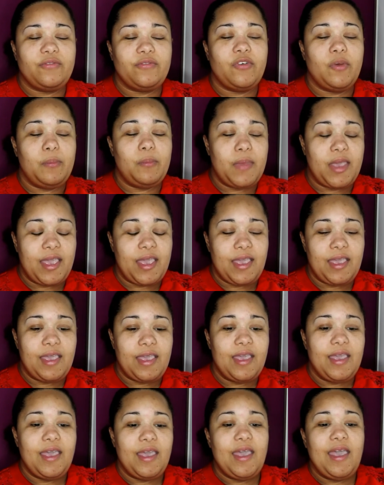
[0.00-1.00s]
For
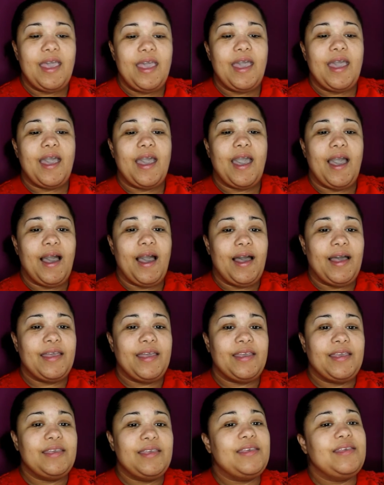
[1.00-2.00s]
me,
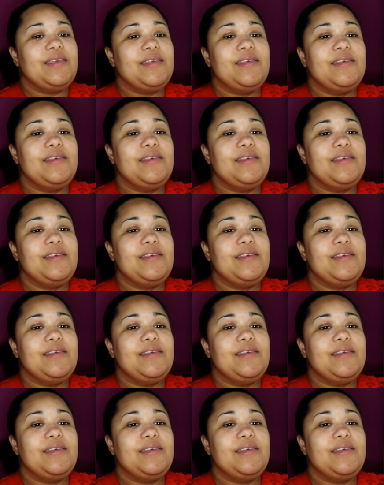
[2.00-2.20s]
I